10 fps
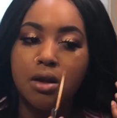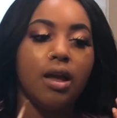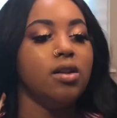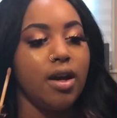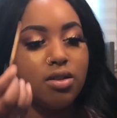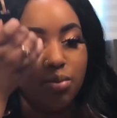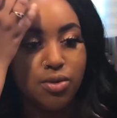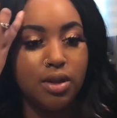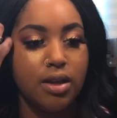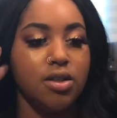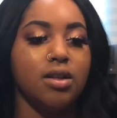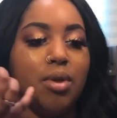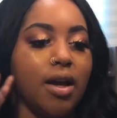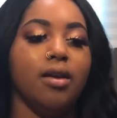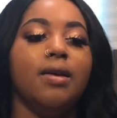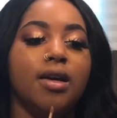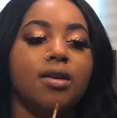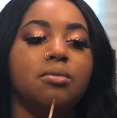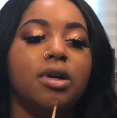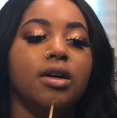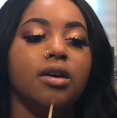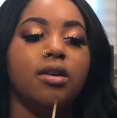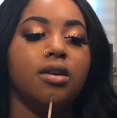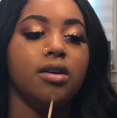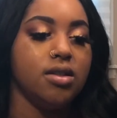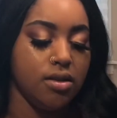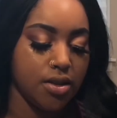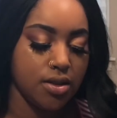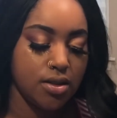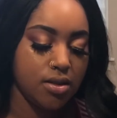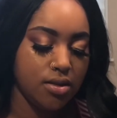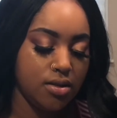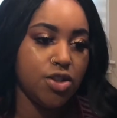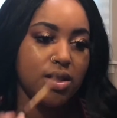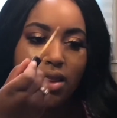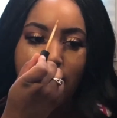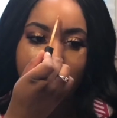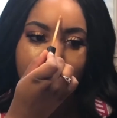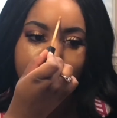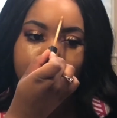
Like, look how smoothly it just applied my concealer, just like that. Like,